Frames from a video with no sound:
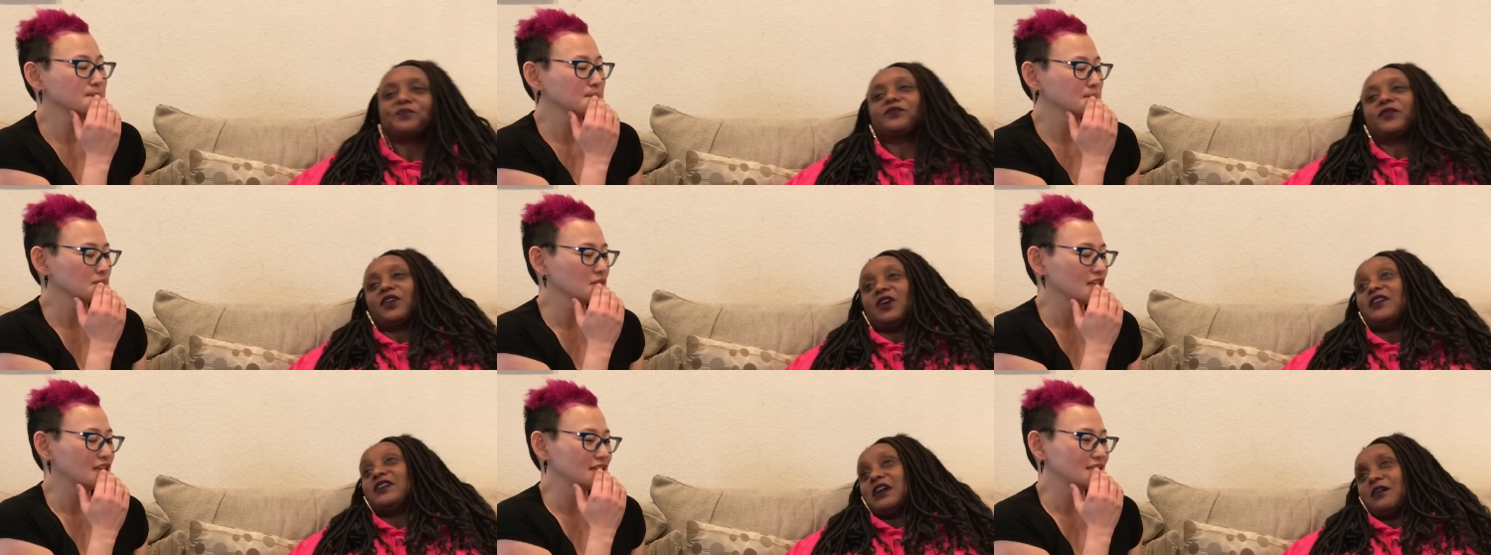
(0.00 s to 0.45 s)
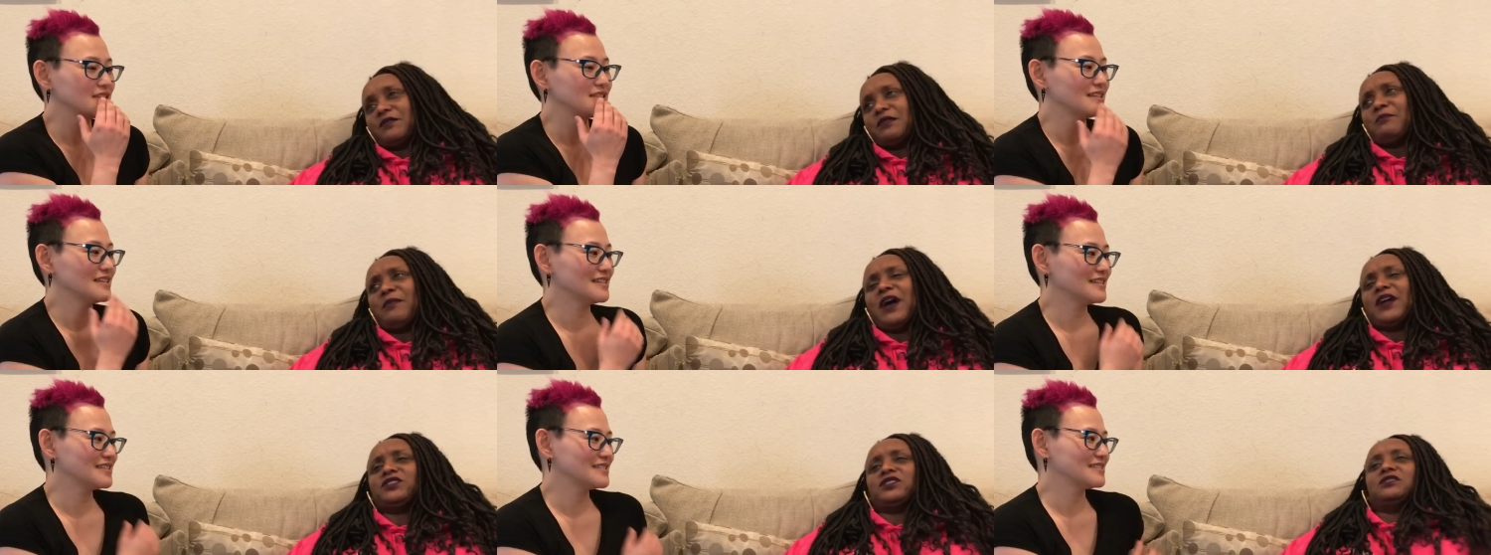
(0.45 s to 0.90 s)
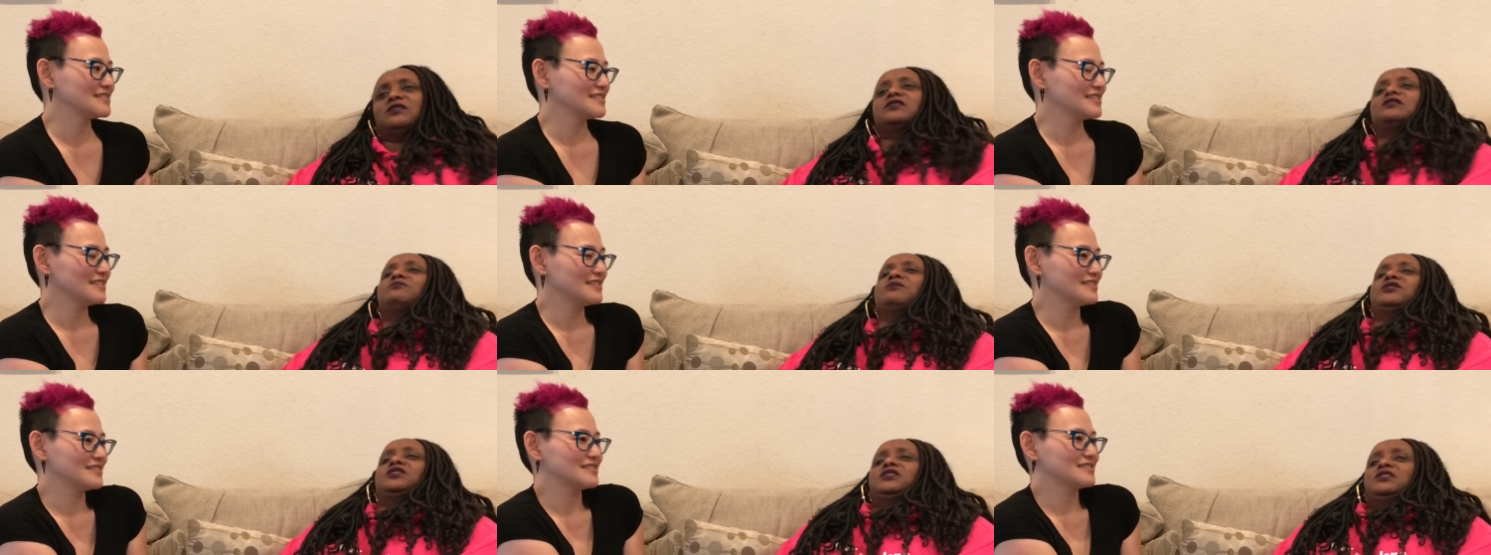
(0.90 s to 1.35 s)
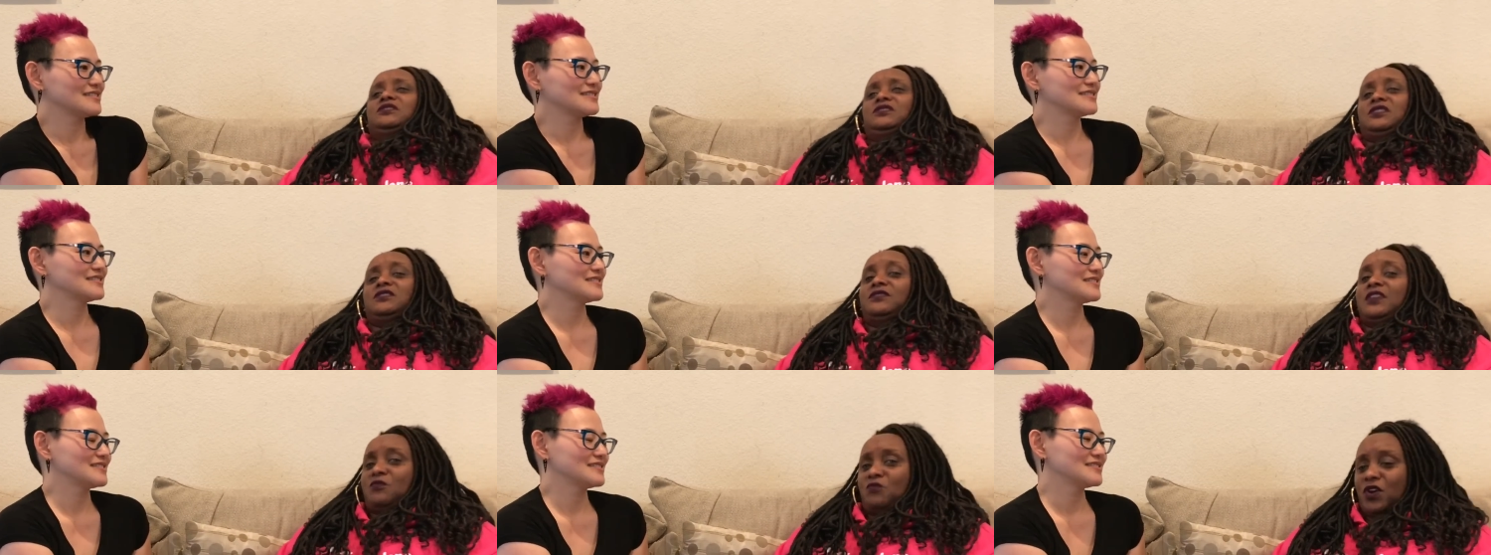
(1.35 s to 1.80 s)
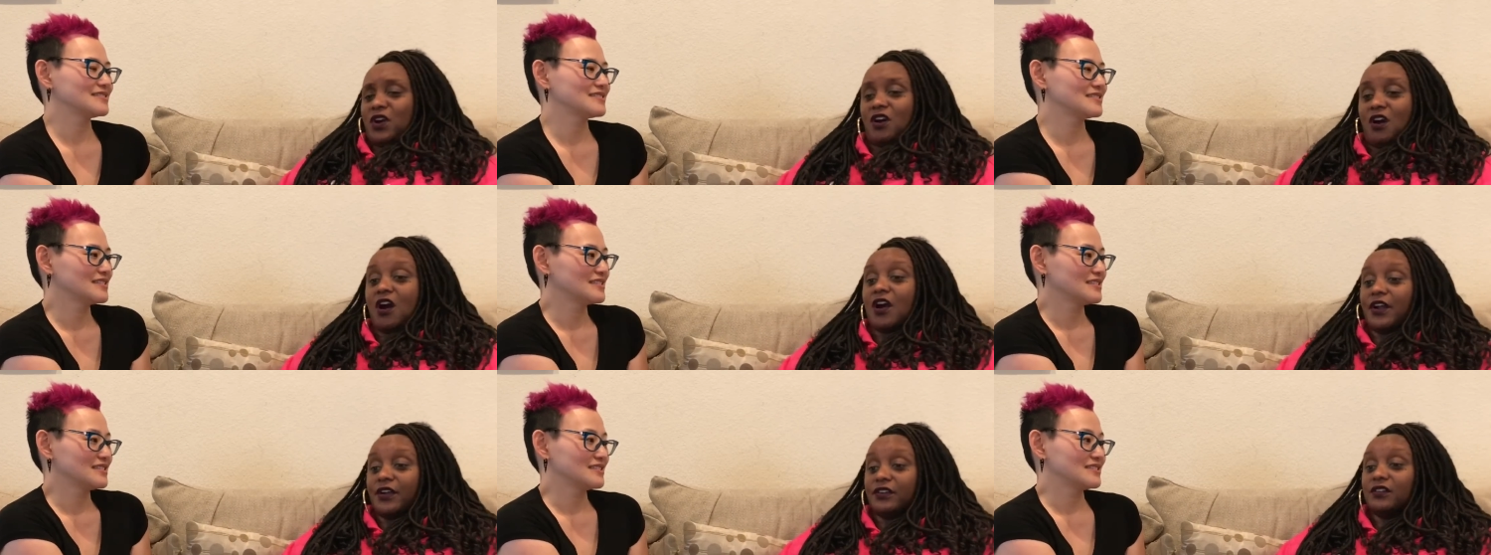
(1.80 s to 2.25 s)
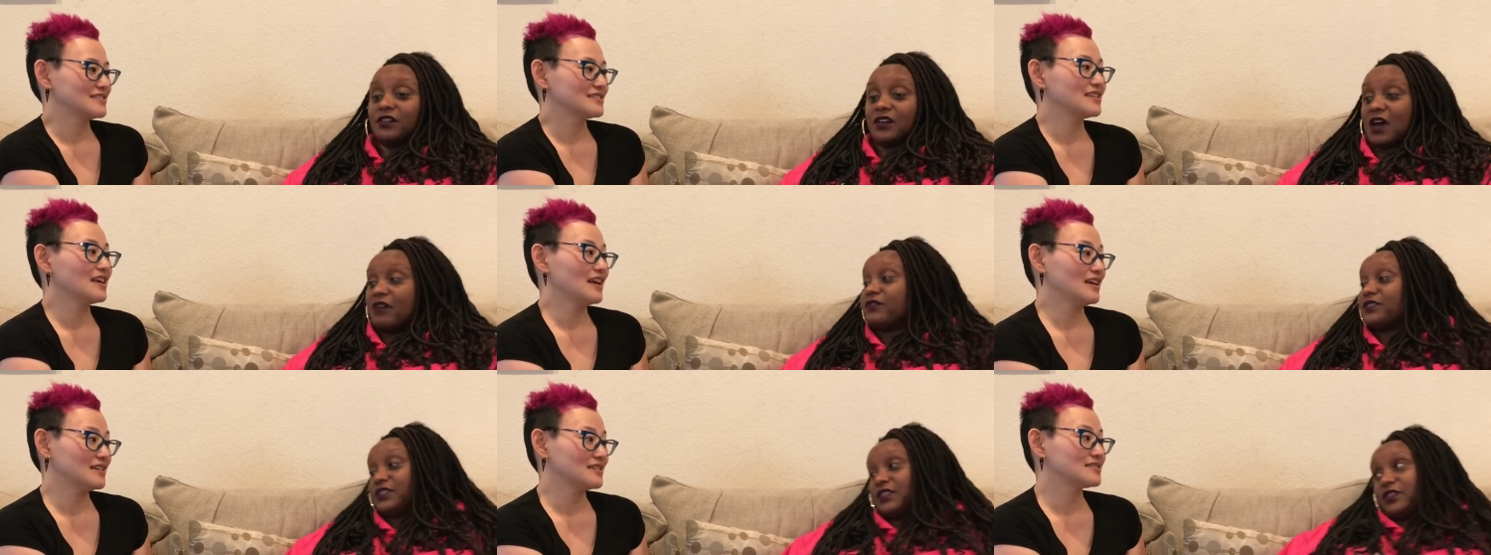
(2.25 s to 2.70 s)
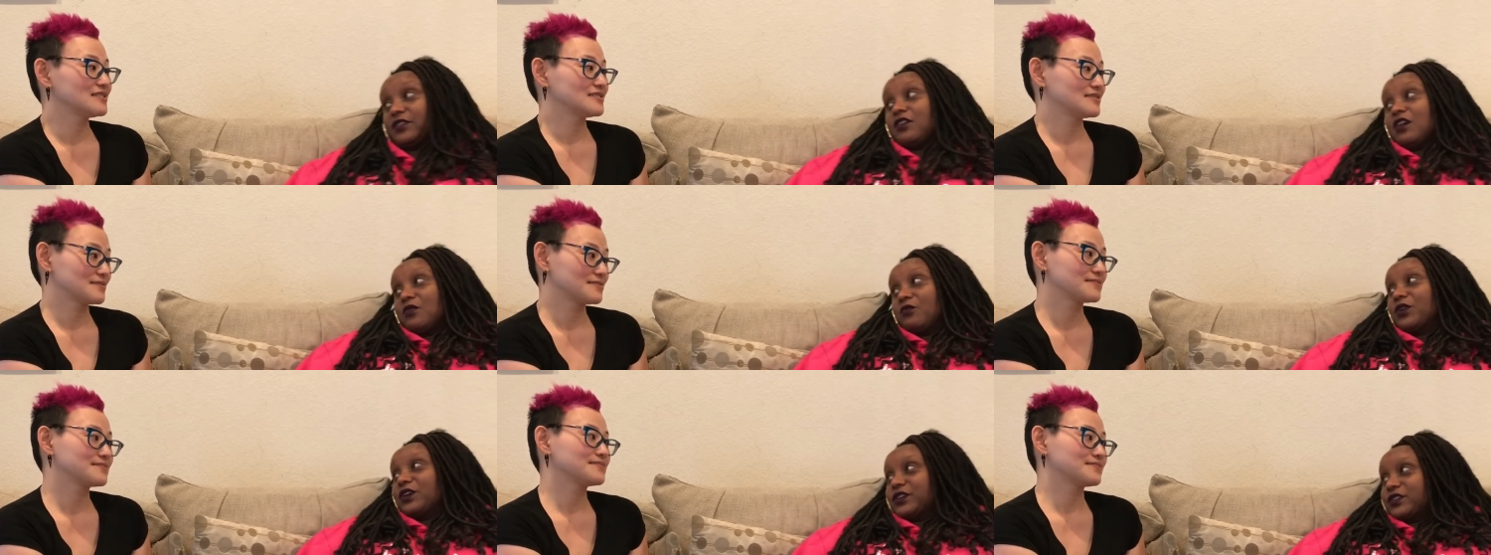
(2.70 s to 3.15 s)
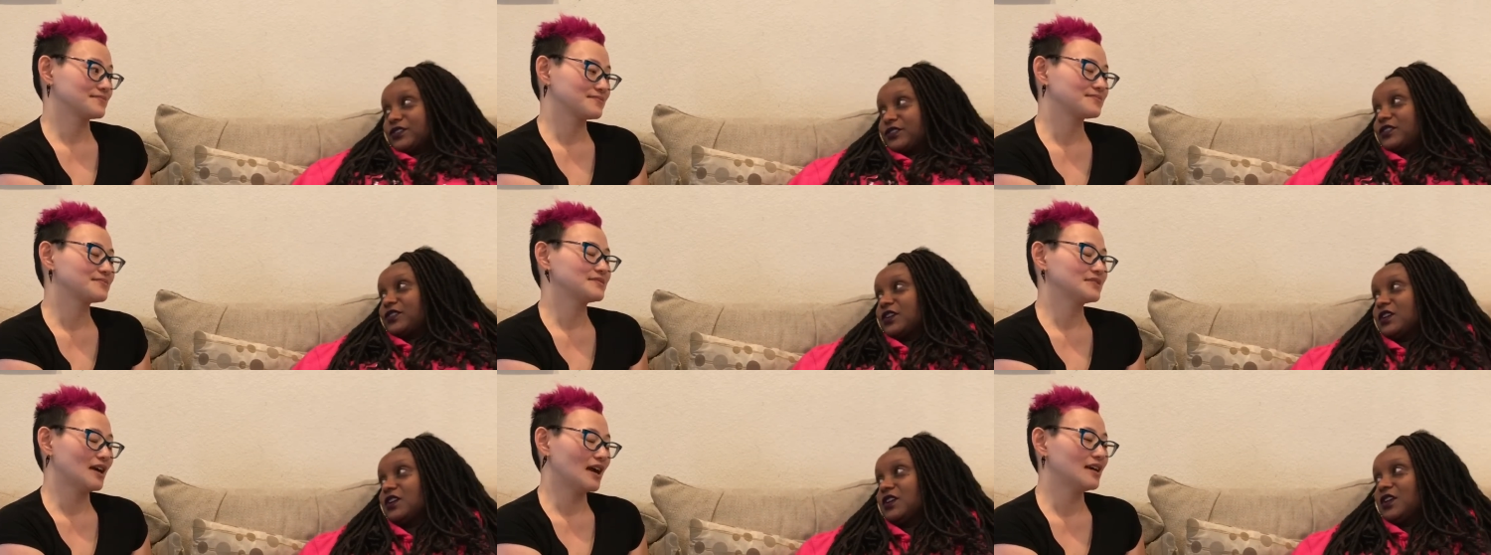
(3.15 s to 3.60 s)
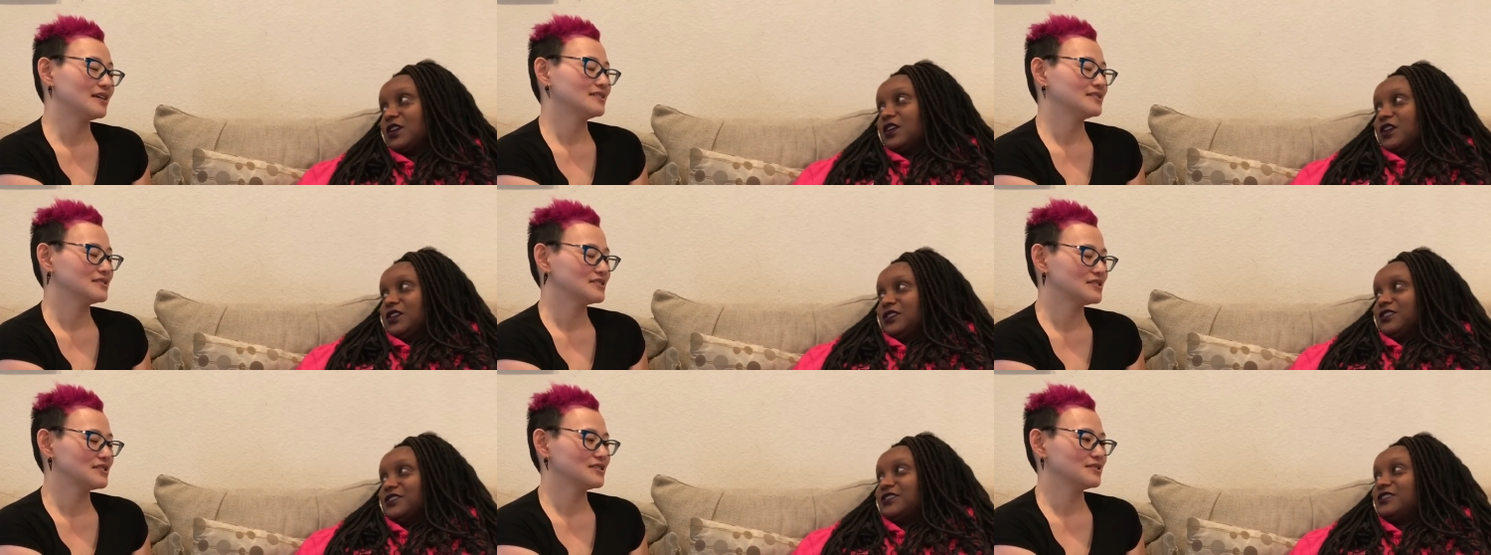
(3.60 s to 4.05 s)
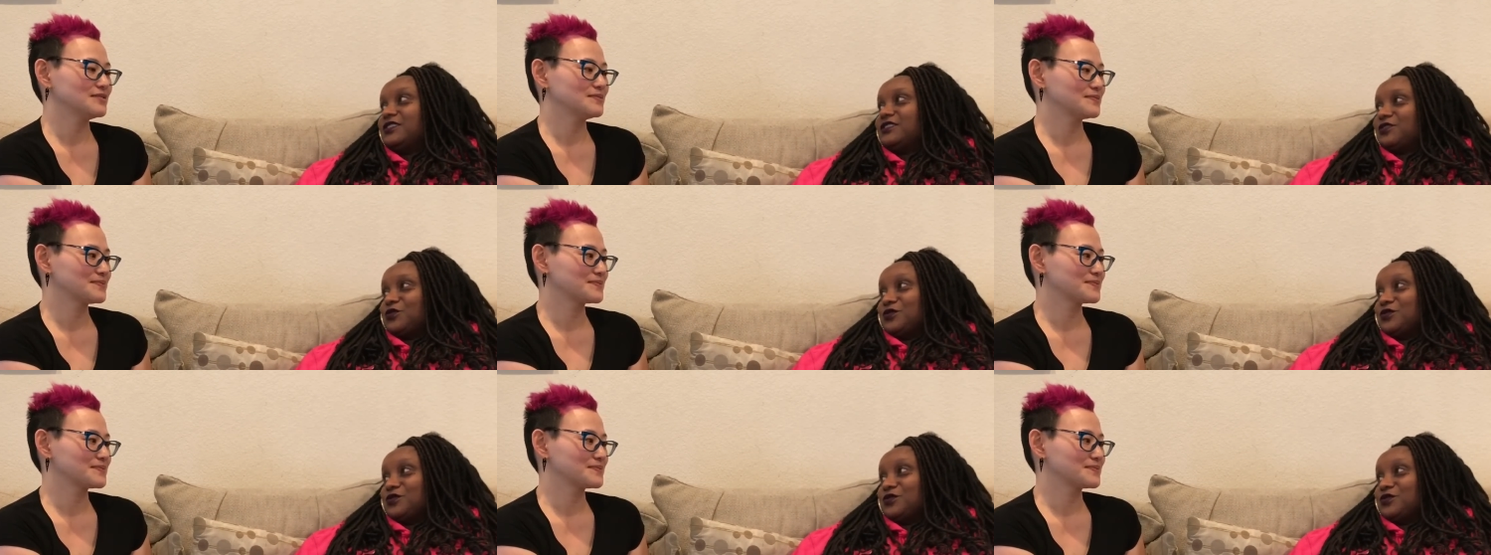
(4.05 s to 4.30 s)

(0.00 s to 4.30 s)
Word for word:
Speaker 1: Oh, yeah, I would imagine as much as they, they work hard. Yeah. Obviously, they're hard workers. Yeah to yeah.